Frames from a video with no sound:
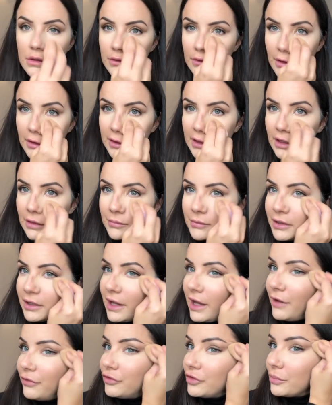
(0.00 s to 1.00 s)
So I think I'm going
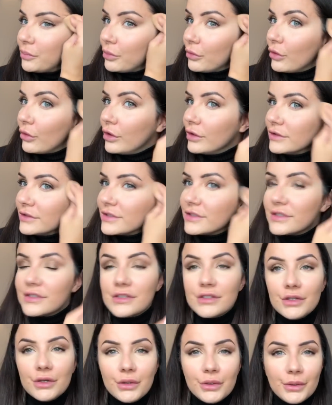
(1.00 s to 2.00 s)
to have to bronze
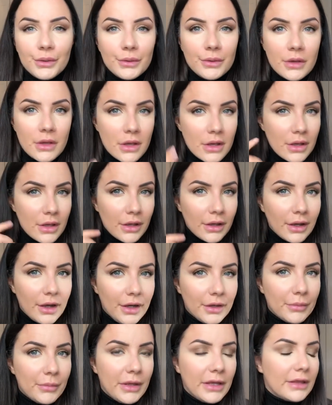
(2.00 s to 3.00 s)
to
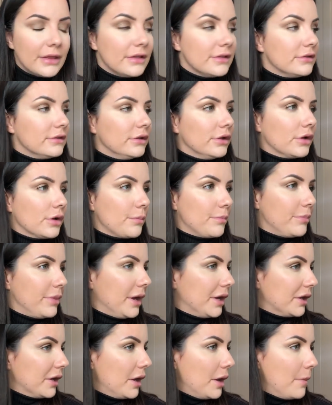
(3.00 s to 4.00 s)
kind of make this look
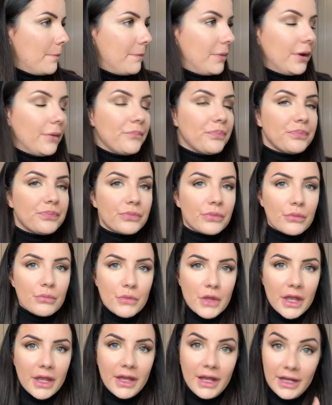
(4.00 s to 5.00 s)
better, but
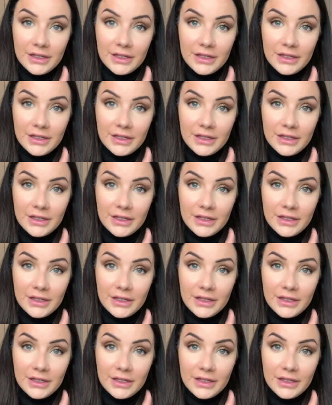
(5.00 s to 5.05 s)
it